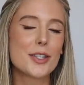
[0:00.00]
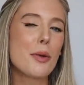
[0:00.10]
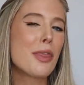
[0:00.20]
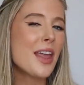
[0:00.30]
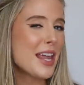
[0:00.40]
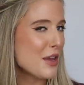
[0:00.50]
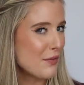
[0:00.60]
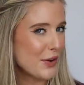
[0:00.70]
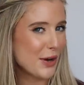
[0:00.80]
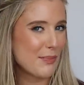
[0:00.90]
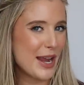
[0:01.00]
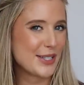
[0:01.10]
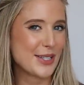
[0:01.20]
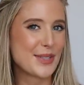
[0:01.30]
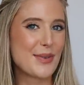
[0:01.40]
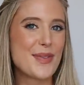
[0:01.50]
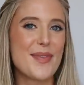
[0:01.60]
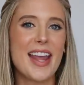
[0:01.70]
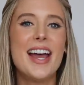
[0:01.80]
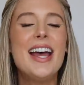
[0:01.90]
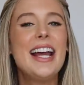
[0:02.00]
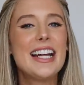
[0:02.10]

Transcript: so thank you for your patience with me.